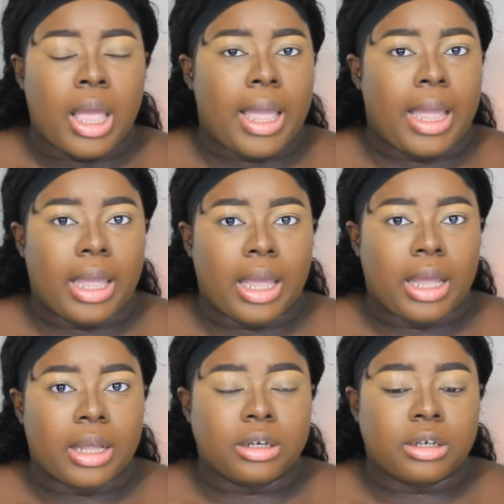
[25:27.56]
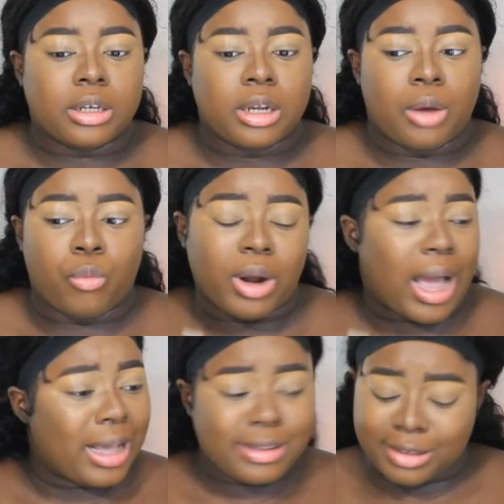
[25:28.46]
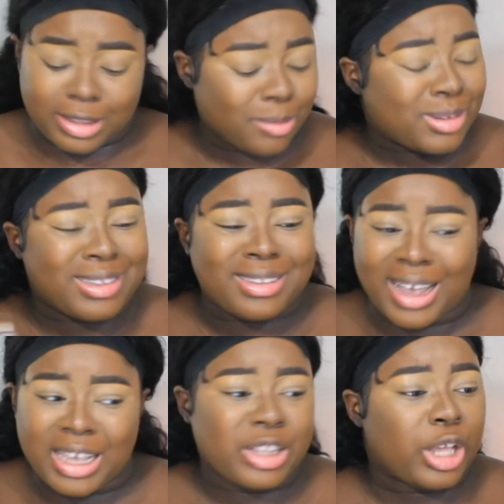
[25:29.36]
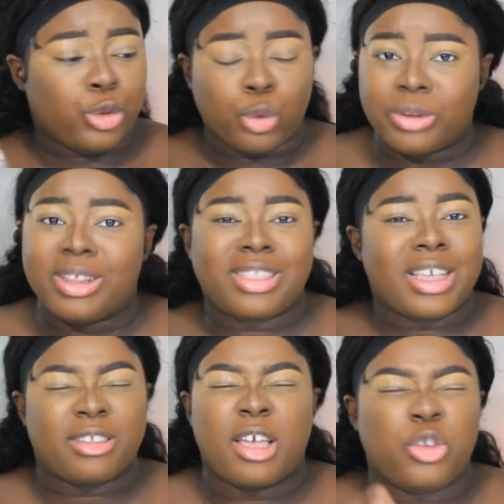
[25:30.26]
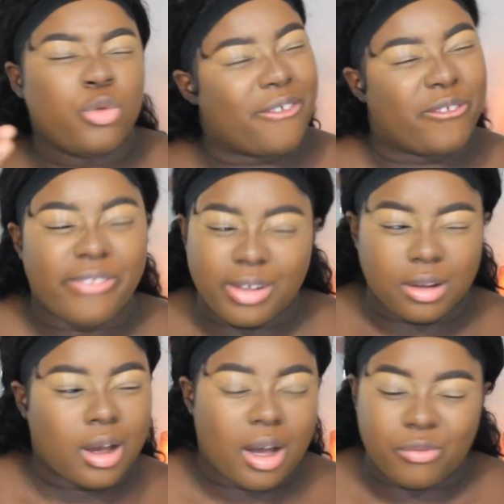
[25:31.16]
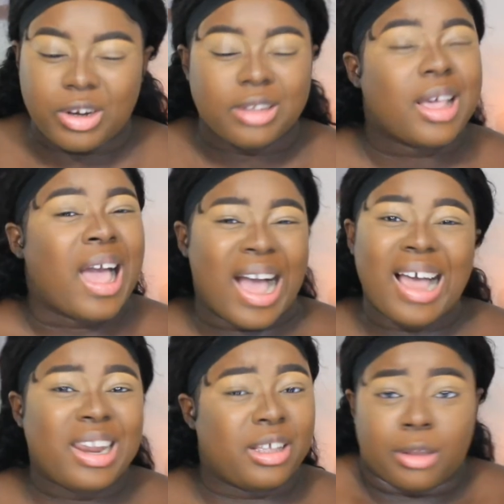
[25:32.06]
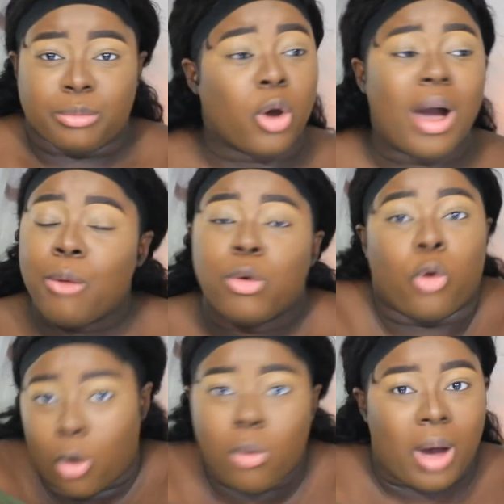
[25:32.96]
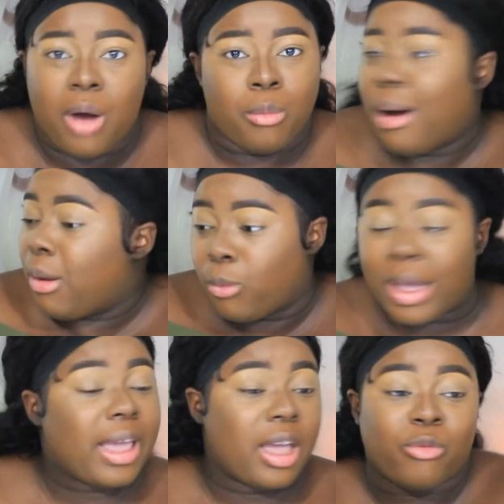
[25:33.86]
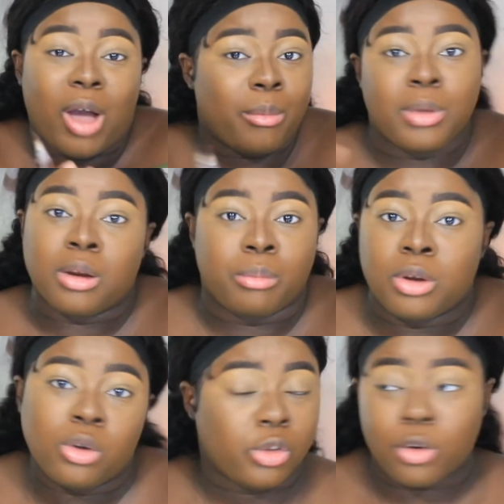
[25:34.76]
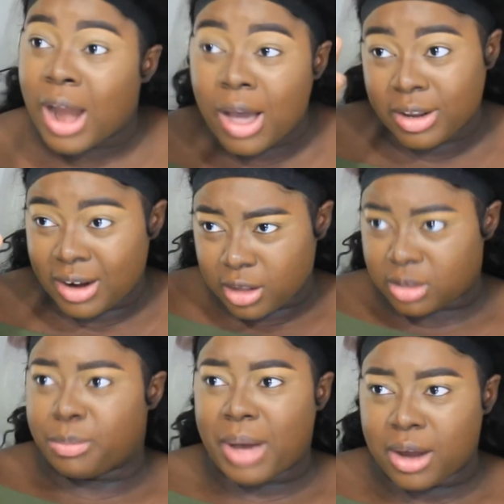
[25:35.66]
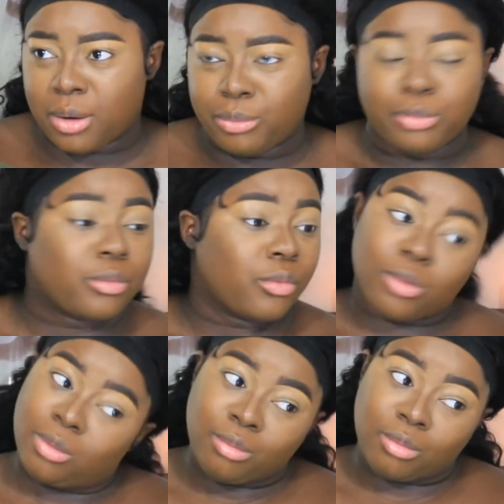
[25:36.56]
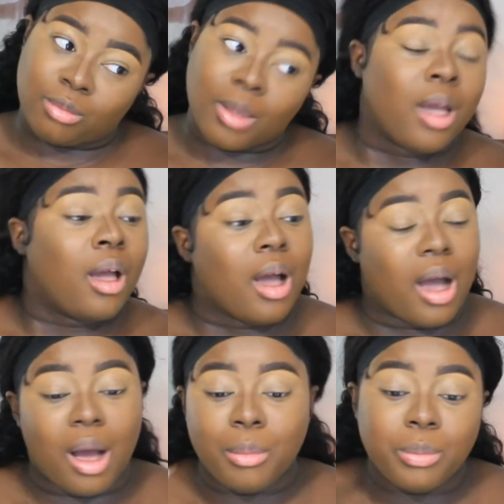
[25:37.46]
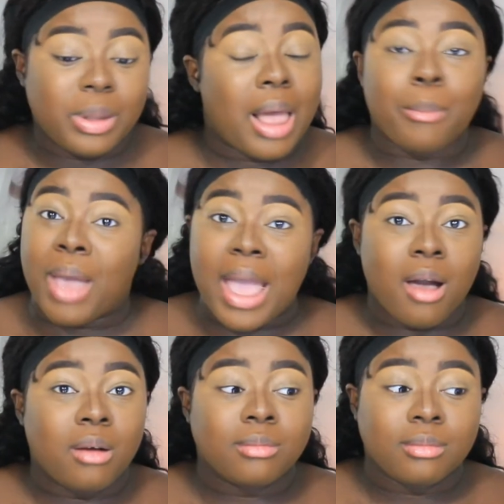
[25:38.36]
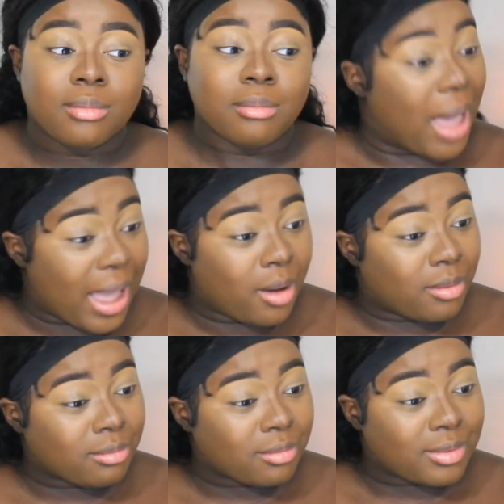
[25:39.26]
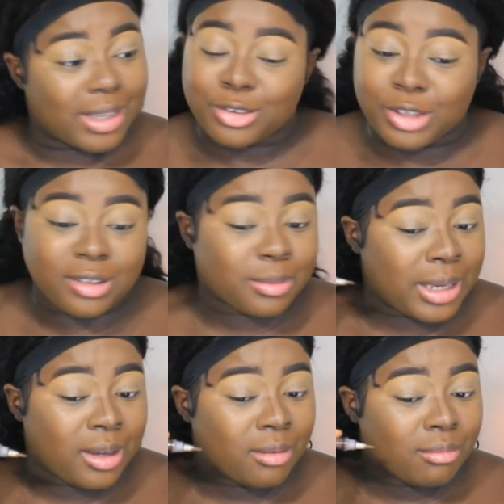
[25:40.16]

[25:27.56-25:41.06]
And when I see them stunting, they doing their things, and you can feel the confidence, I let them know. I will go out my way if I'm in the middle of the crowd and I spot them. I'm going to be like, ma'am, excuse me.